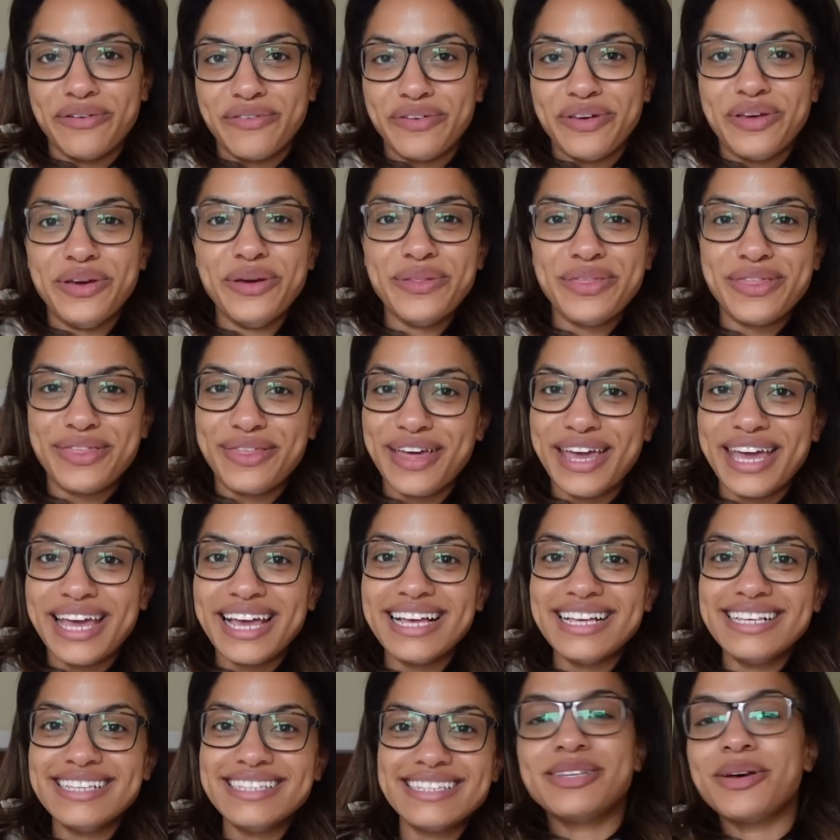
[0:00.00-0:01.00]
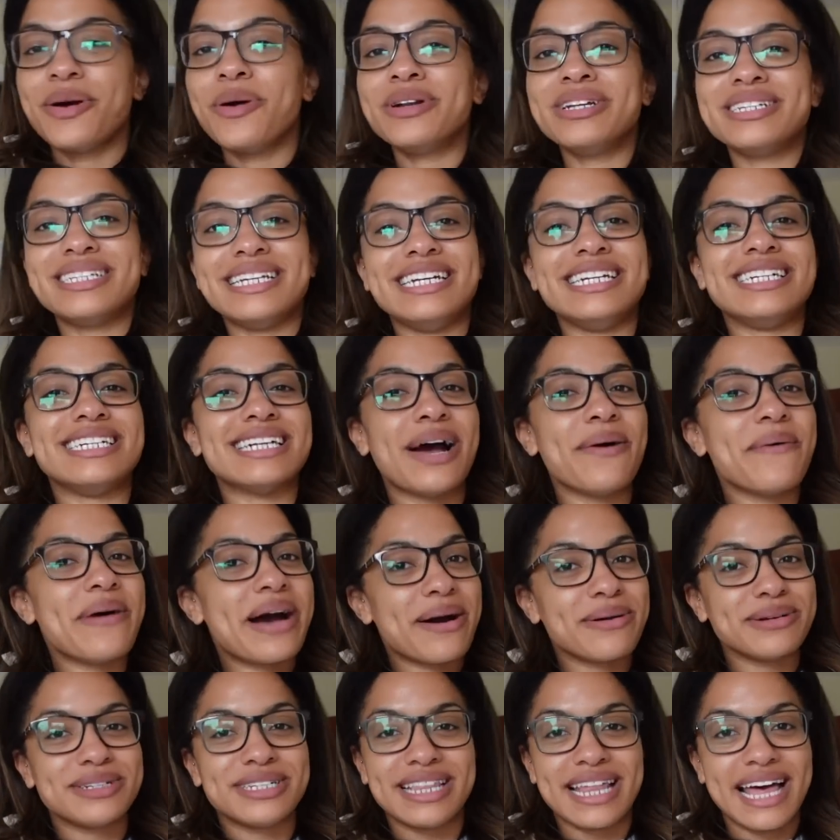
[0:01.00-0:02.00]
few things. So honestly, shout
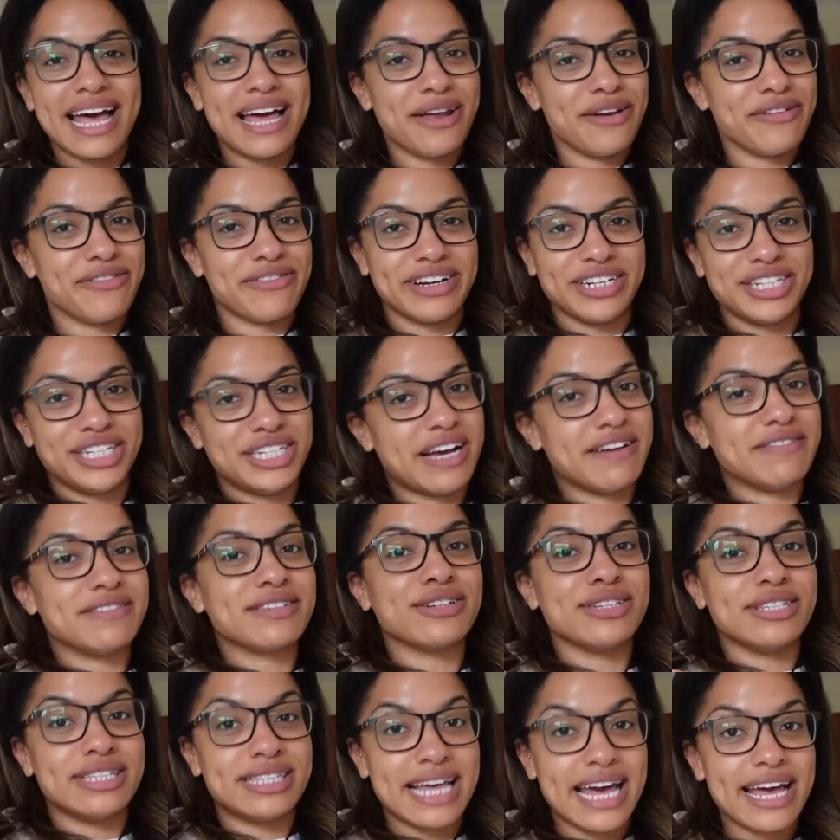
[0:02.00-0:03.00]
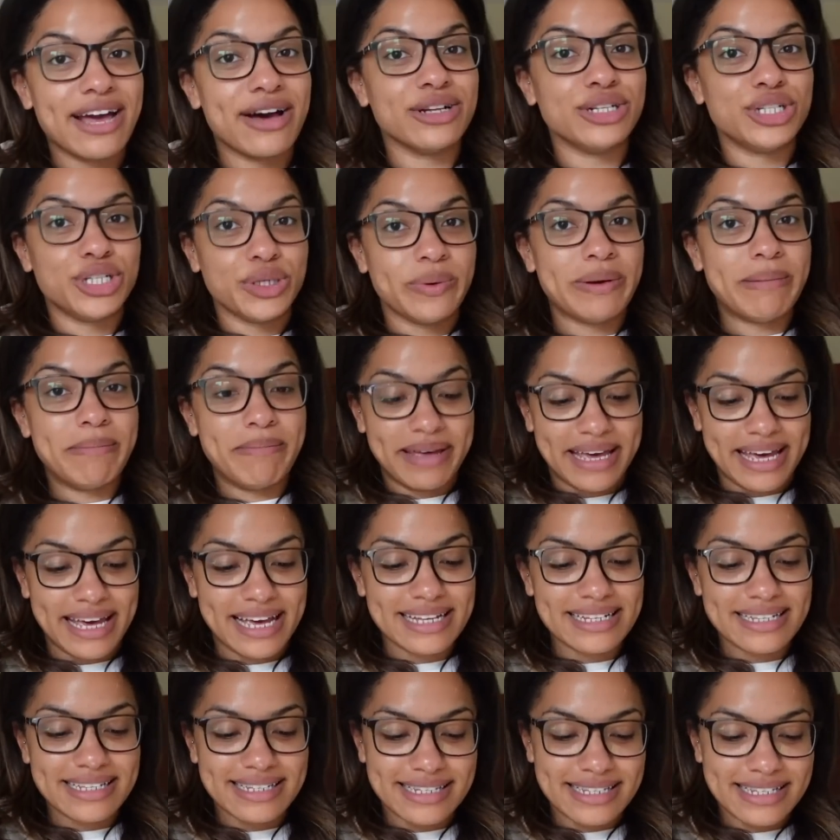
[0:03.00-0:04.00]
out to the HelloFresh chefs because they are doing
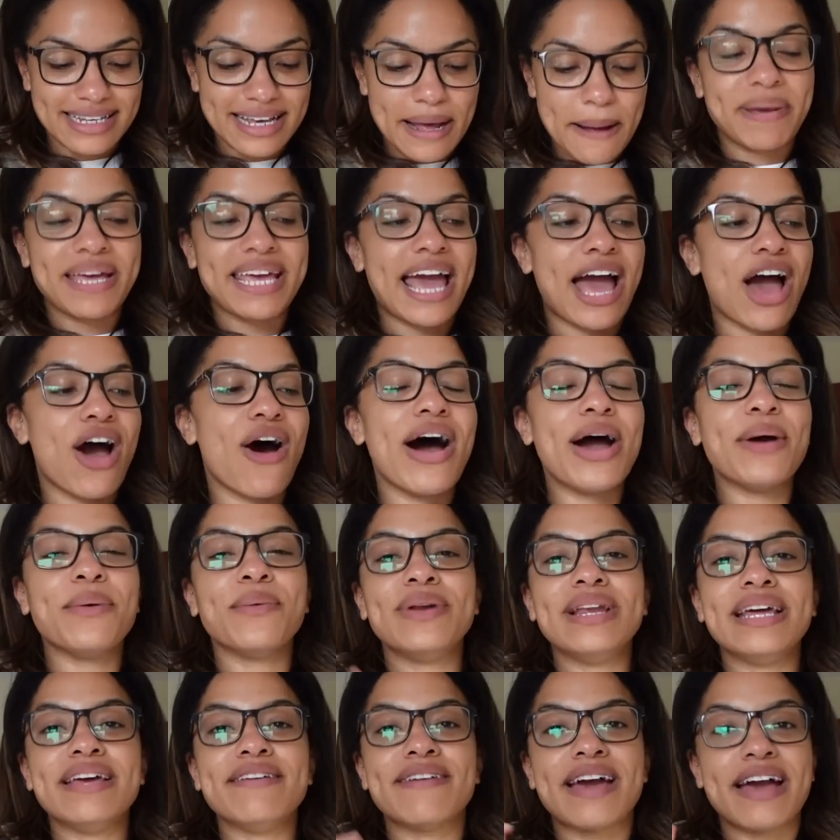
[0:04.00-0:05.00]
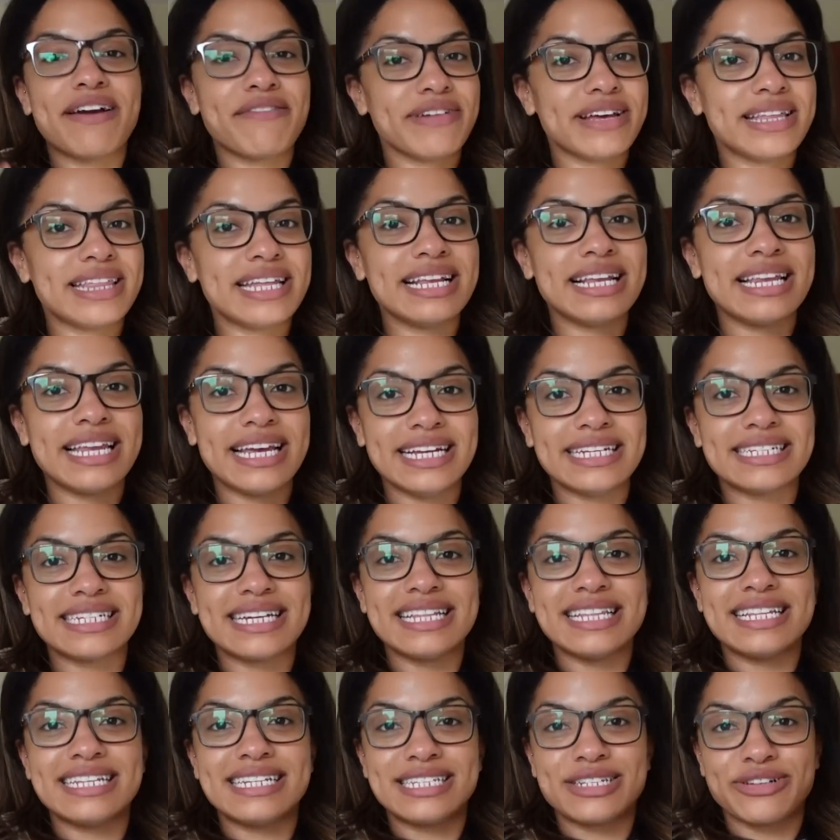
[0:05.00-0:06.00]
bits. But yeah, I will leave everything linked
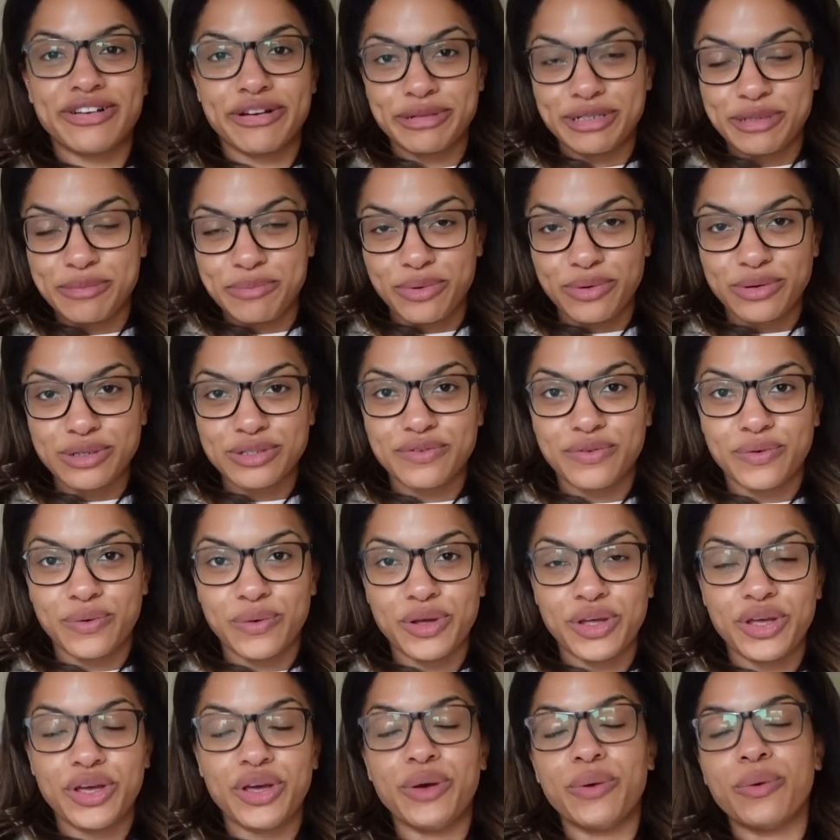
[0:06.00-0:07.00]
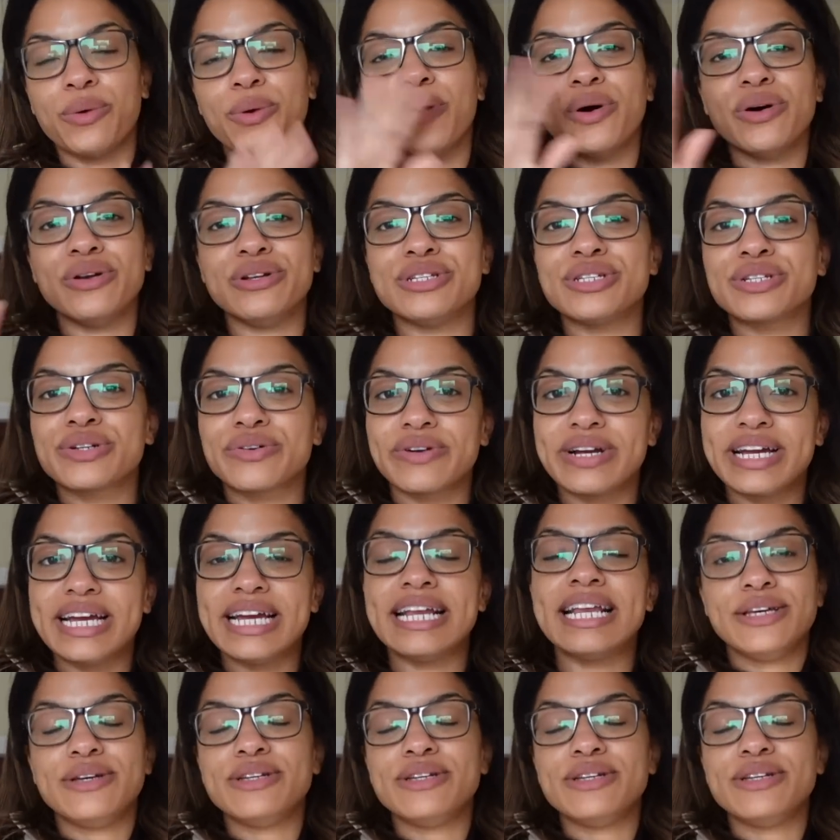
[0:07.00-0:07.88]
in the description box for you or on screen.